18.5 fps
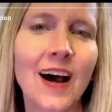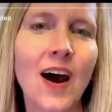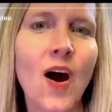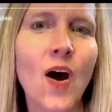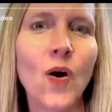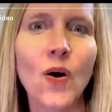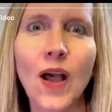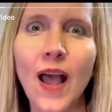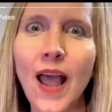
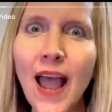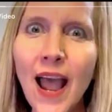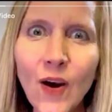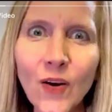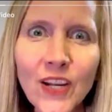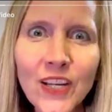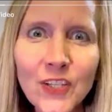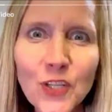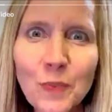How could you
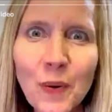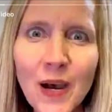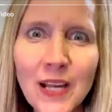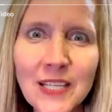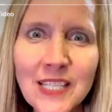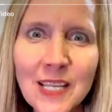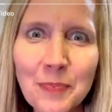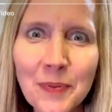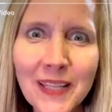
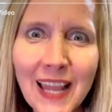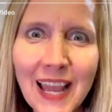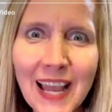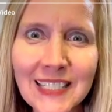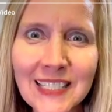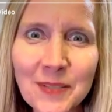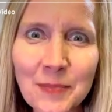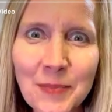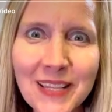possibly ask me
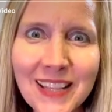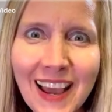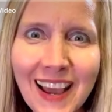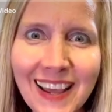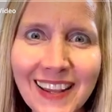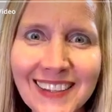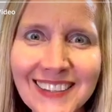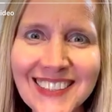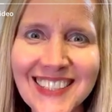that?
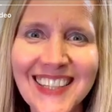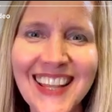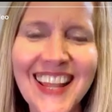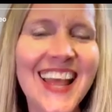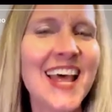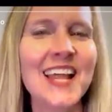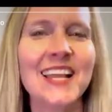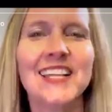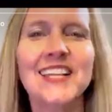
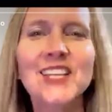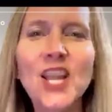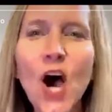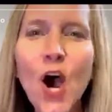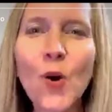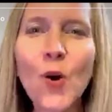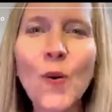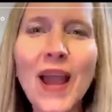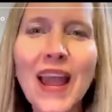No way
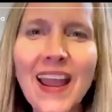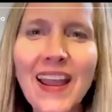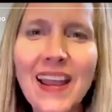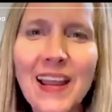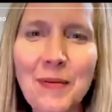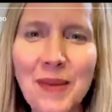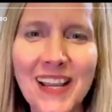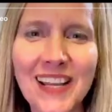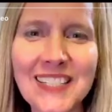I'm
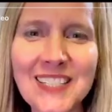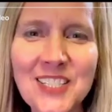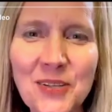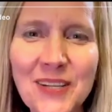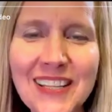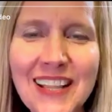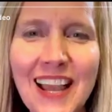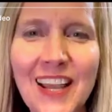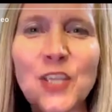answering
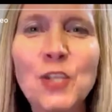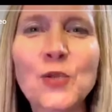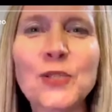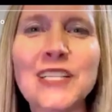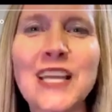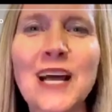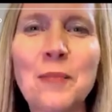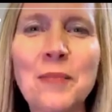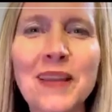that. You tell
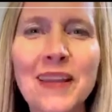me.